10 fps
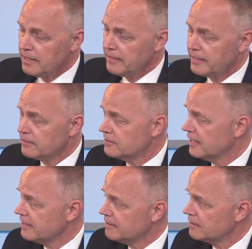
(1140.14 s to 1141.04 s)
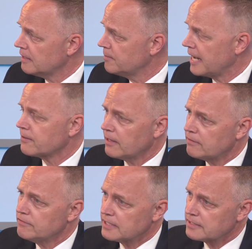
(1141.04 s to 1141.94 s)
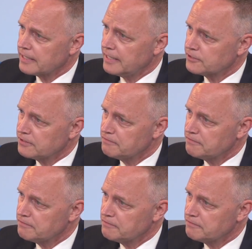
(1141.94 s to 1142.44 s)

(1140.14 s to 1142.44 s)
they undertake a background investigation